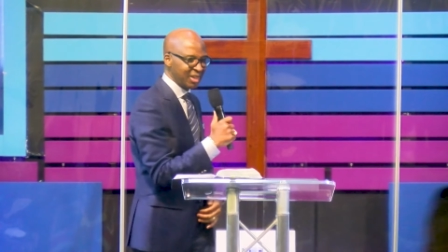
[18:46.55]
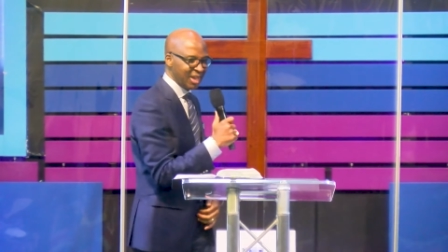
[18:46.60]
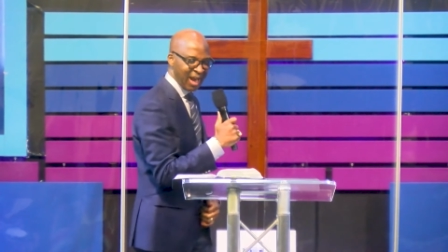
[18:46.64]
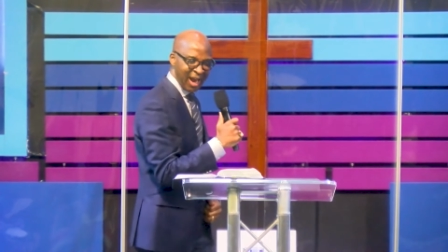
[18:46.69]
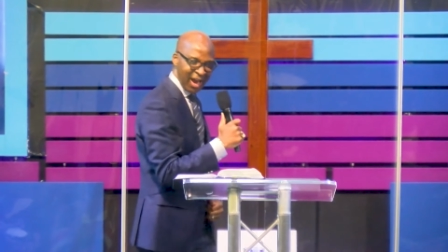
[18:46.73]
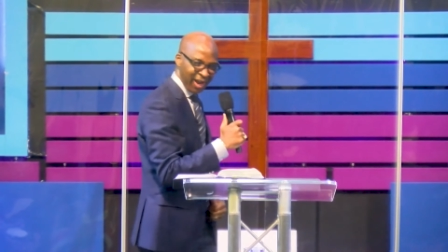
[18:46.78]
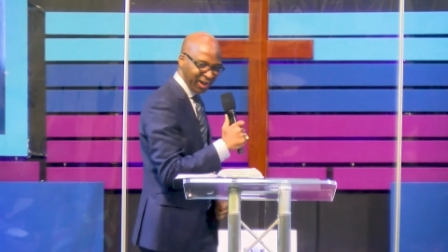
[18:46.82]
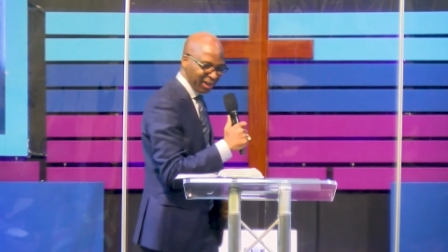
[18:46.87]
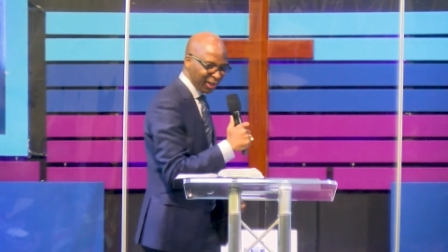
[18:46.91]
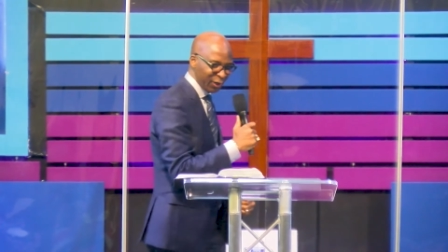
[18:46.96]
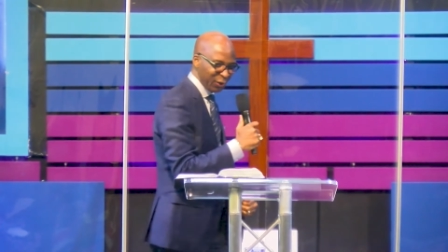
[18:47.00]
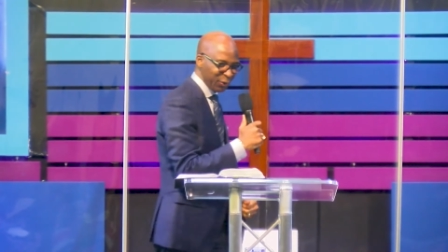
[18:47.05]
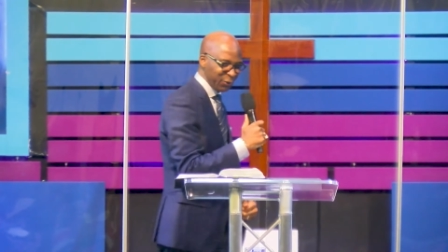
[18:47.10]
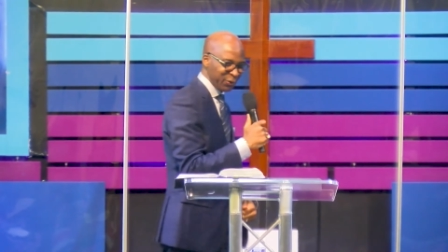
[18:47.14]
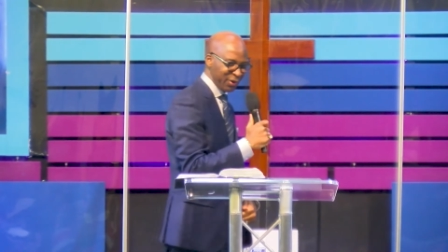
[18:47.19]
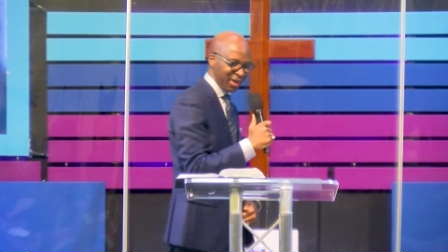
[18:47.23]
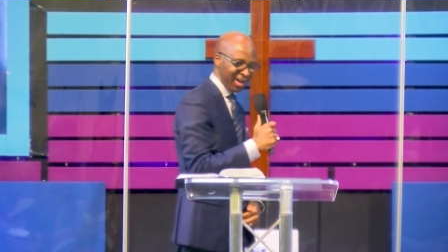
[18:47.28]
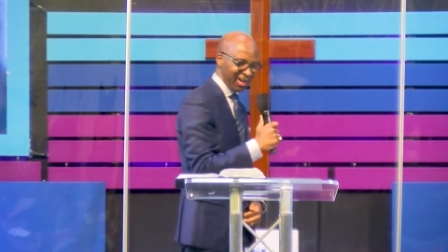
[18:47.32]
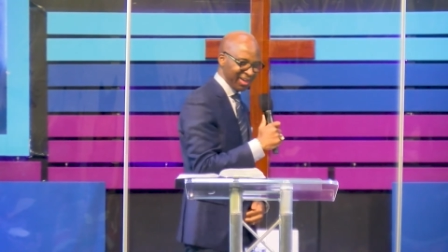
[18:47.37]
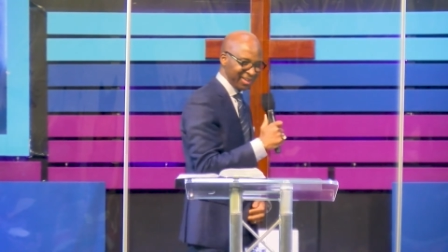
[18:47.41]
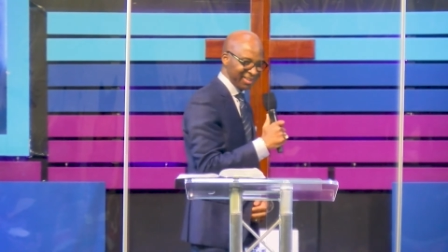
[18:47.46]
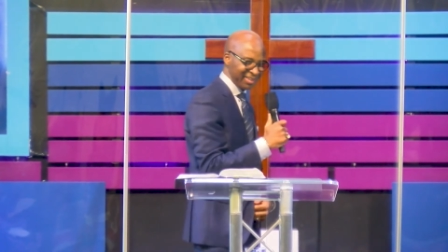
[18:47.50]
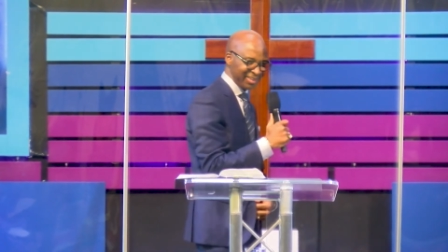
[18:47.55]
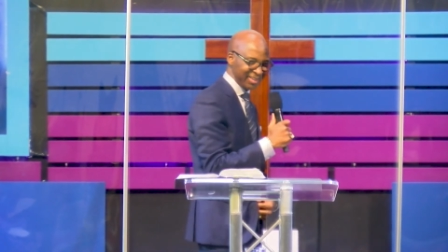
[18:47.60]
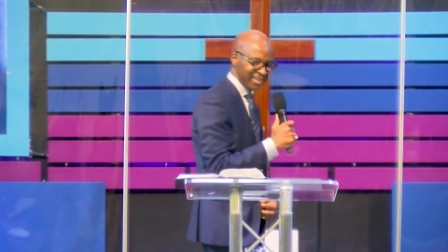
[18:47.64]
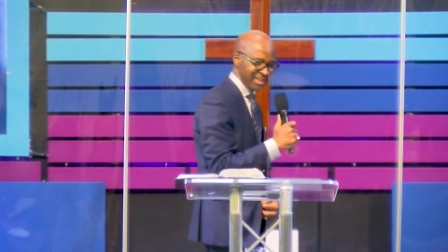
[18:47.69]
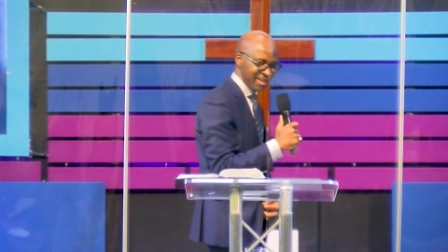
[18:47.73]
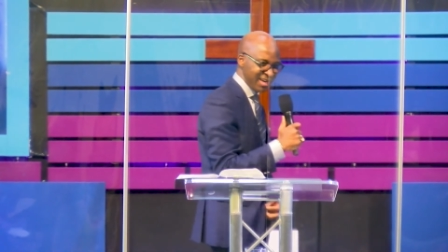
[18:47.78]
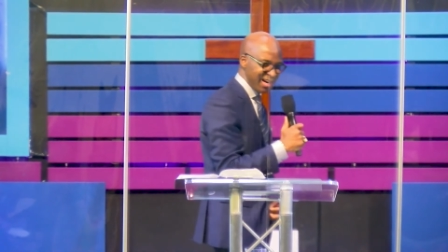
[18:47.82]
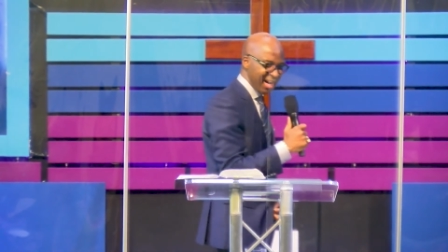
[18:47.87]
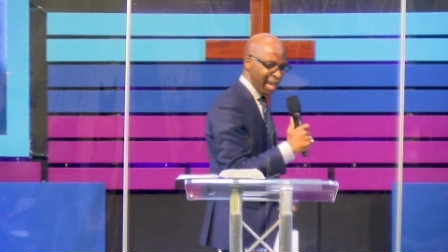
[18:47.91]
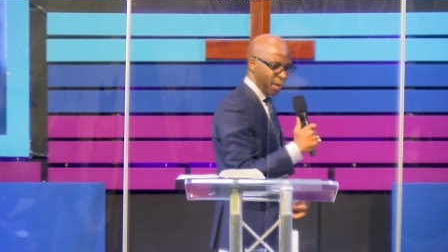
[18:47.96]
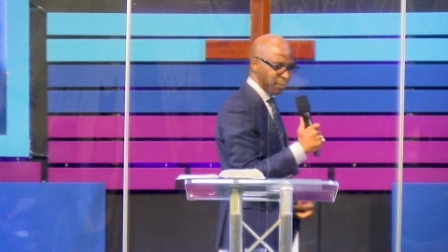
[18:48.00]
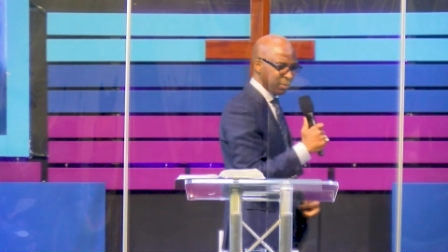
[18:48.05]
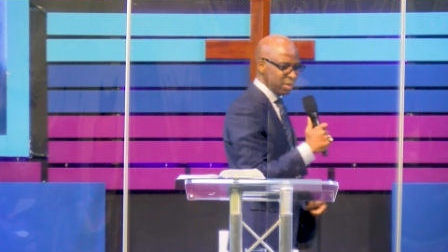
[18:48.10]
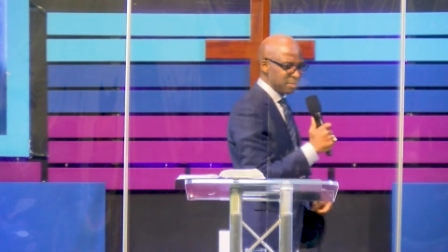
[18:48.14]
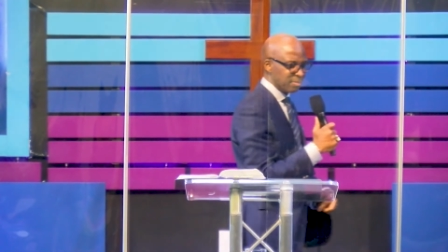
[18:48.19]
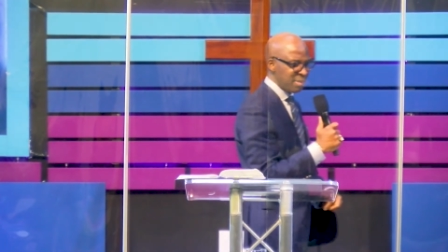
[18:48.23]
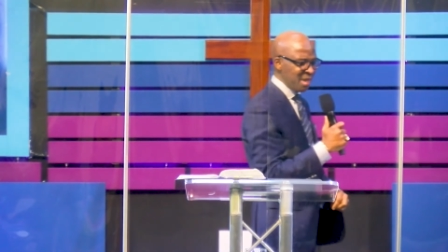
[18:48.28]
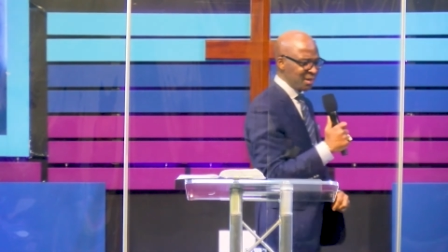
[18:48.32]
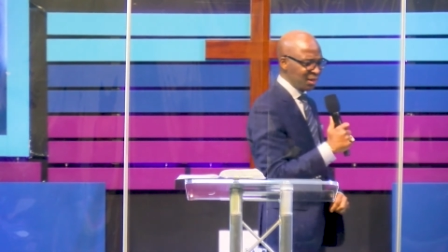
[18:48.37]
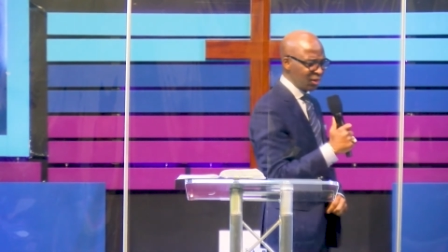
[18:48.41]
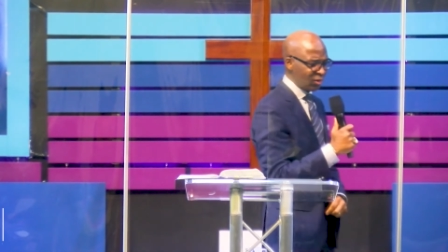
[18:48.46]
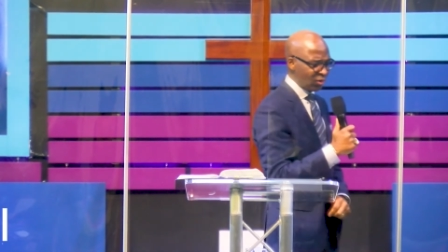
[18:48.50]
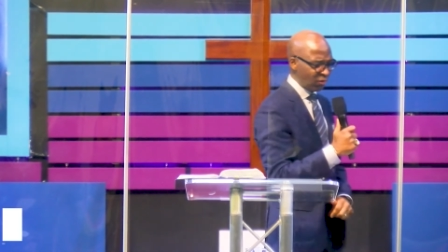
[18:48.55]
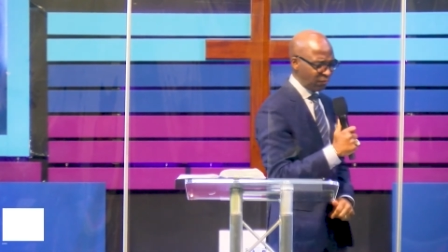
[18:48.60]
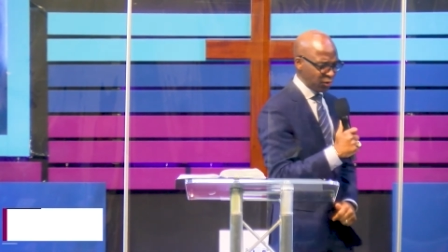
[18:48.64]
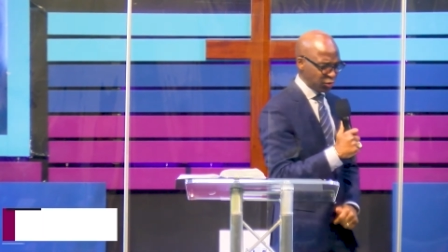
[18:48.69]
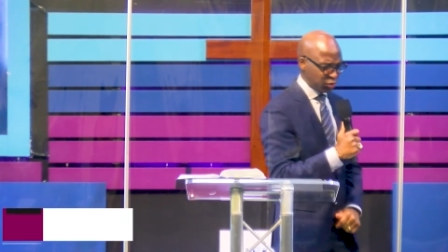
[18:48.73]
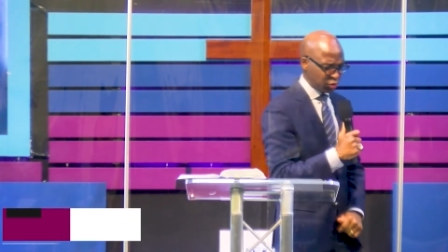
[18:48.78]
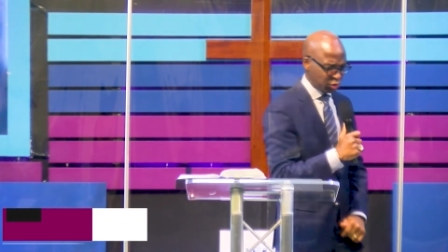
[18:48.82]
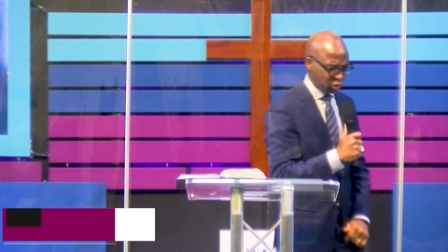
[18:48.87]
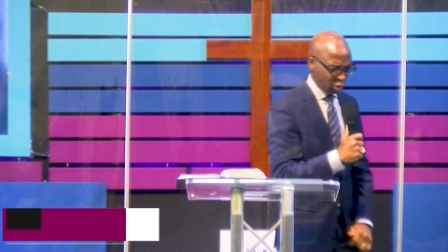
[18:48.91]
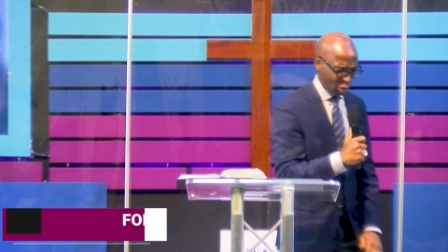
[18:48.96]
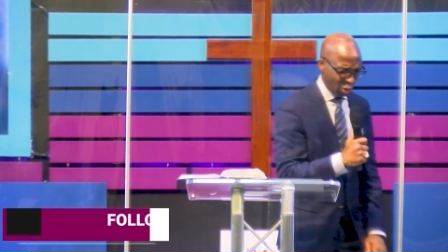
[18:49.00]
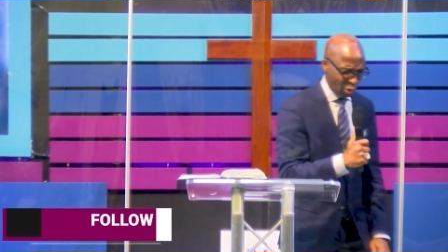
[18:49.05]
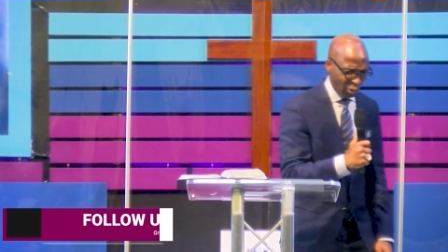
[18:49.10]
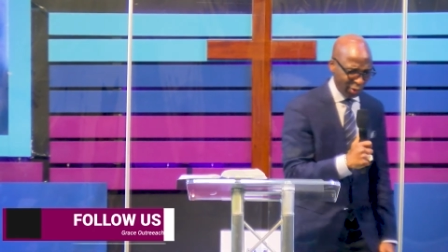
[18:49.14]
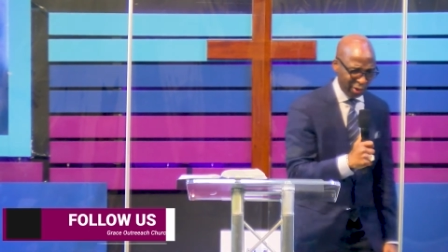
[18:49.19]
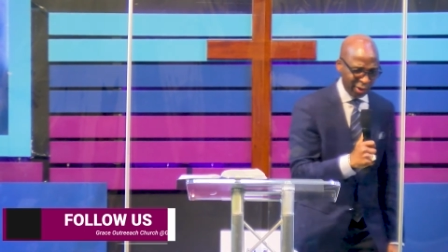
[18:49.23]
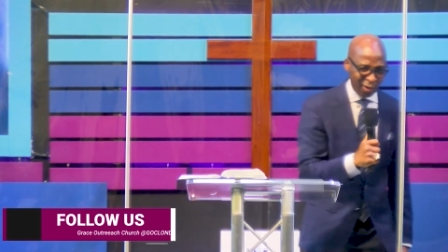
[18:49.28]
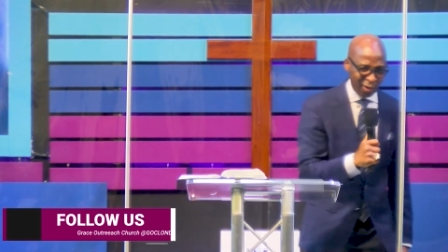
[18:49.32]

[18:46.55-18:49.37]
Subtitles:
Hallelujah. I'm reminded of the story